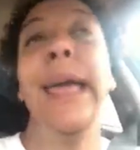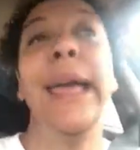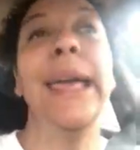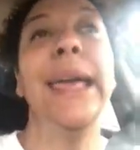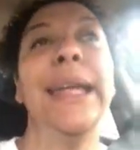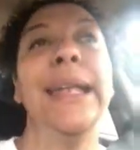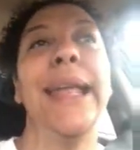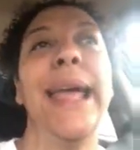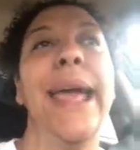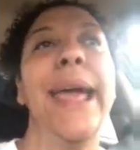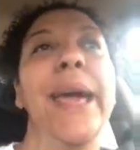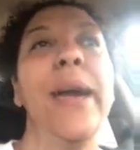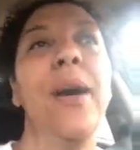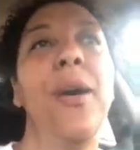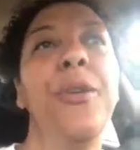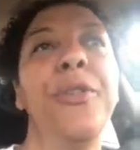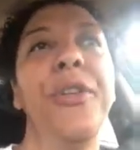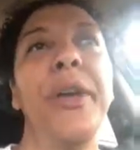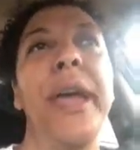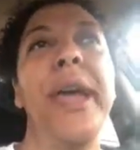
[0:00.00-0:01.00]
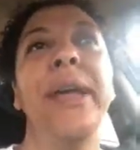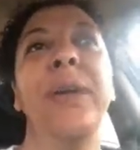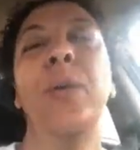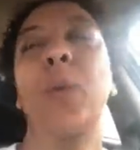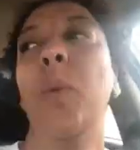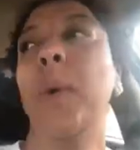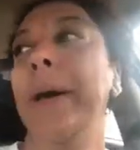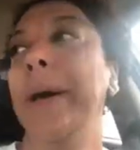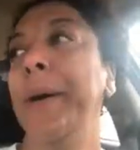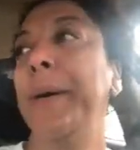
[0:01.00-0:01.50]
in health
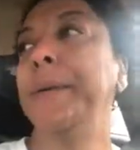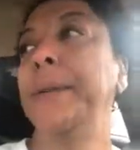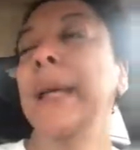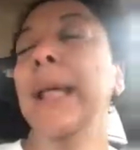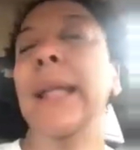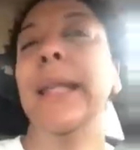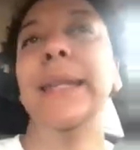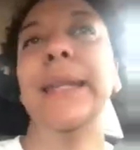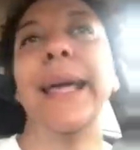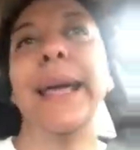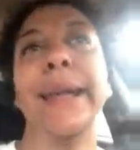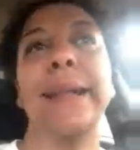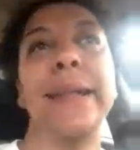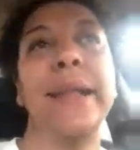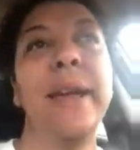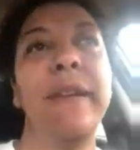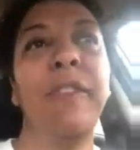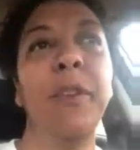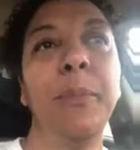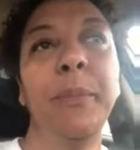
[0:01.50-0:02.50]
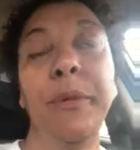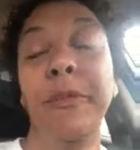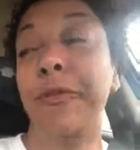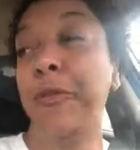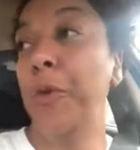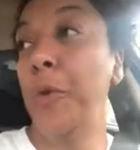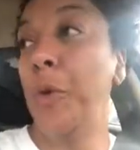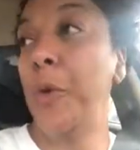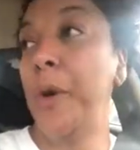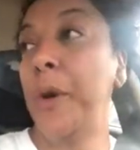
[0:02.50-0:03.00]
and wealth like never
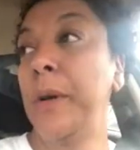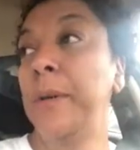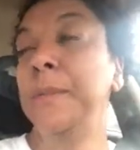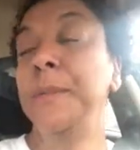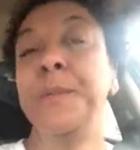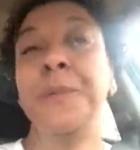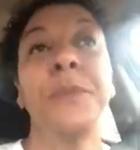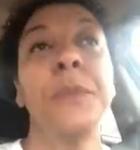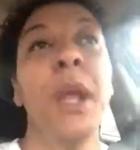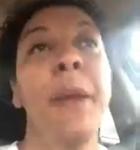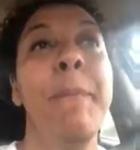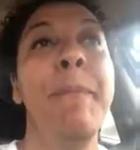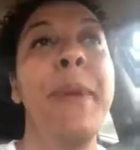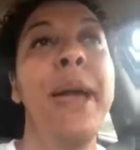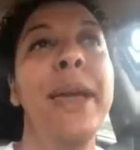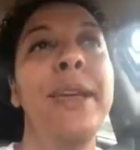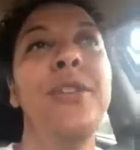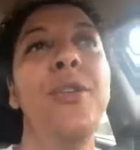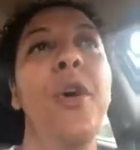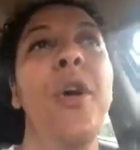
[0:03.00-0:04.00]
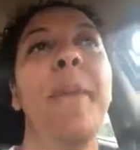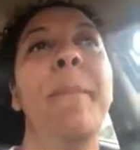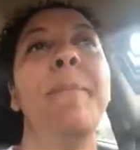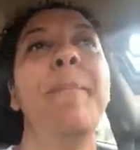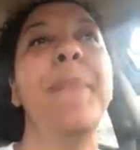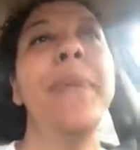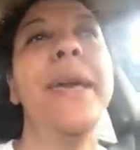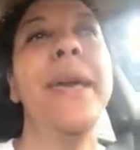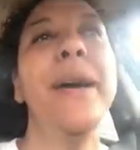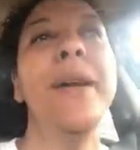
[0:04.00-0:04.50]
before. May your
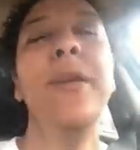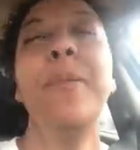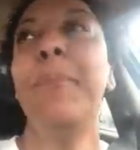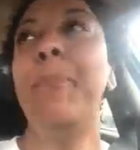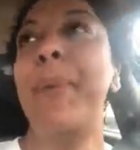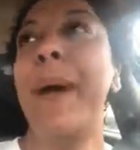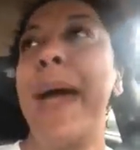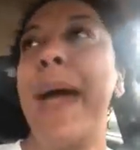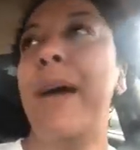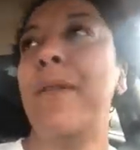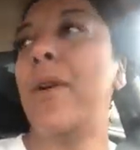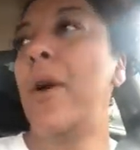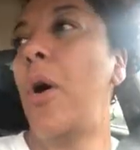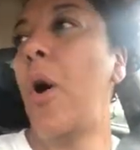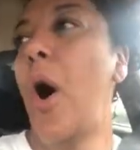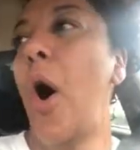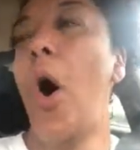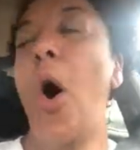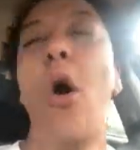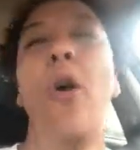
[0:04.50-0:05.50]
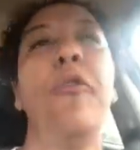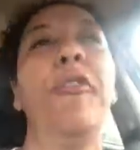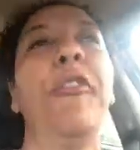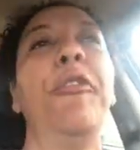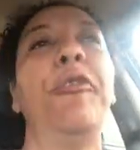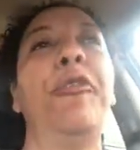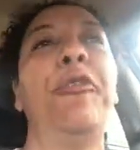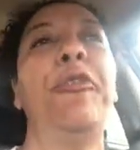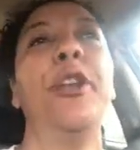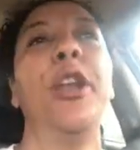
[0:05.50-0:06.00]
meal barrel
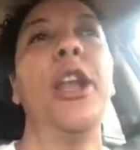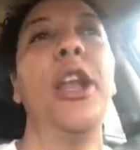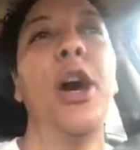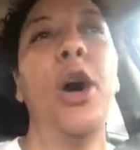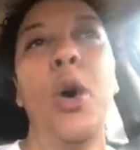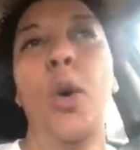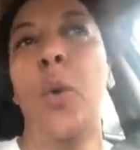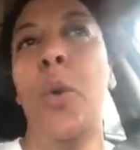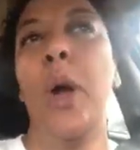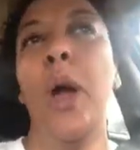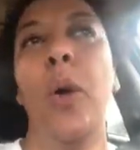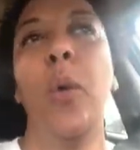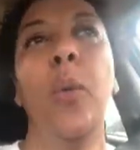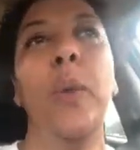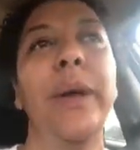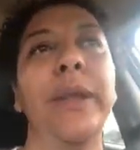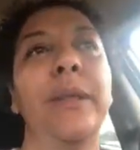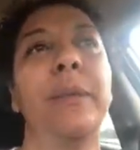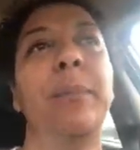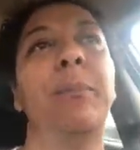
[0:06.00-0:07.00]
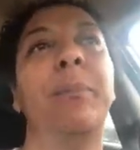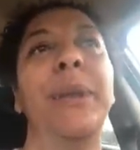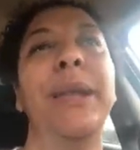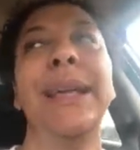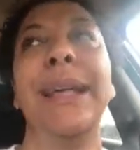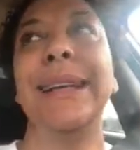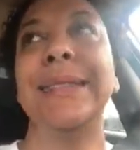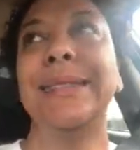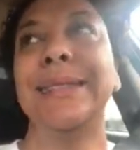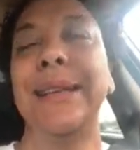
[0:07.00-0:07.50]
overflow with
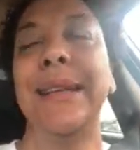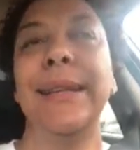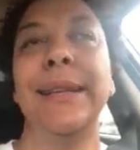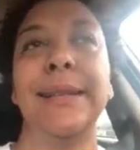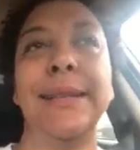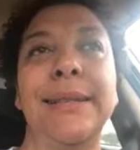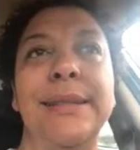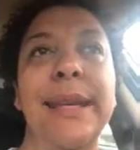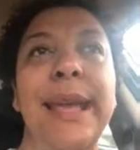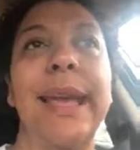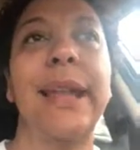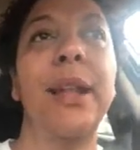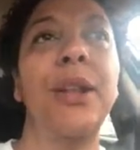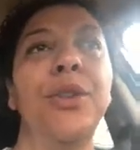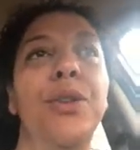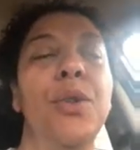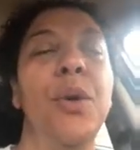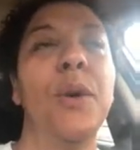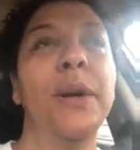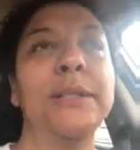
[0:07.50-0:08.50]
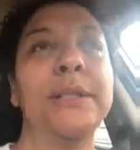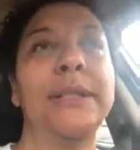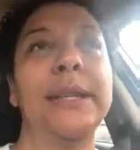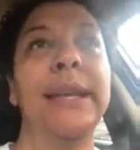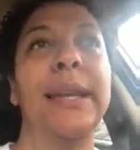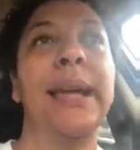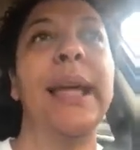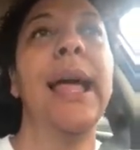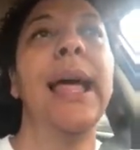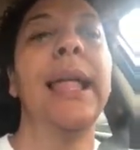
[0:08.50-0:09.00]
blessings and
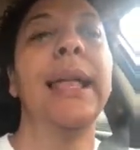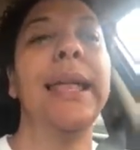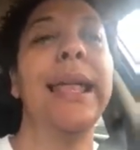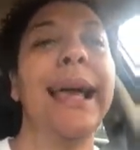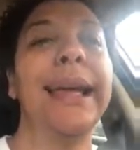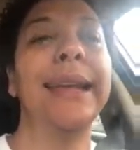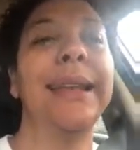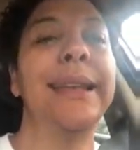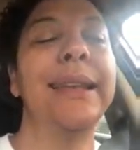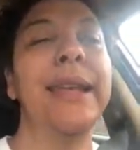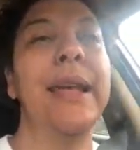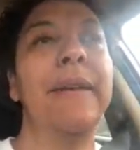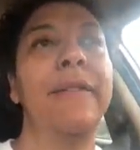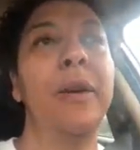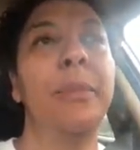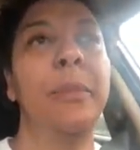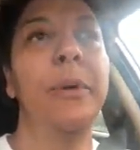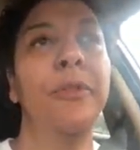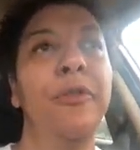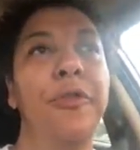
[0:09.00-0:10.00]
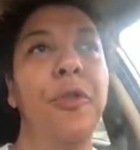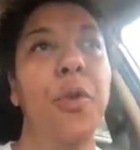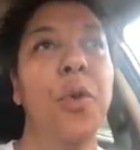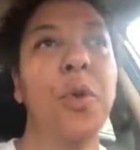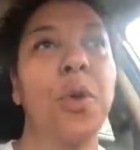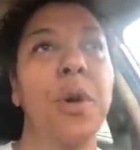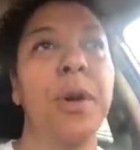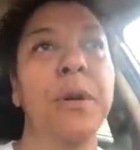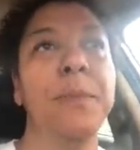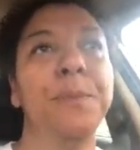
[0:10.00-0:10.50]
anointing like never
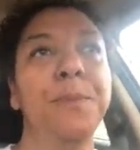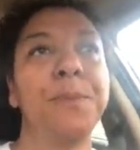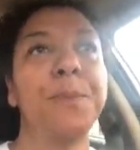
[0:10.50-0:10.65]
before.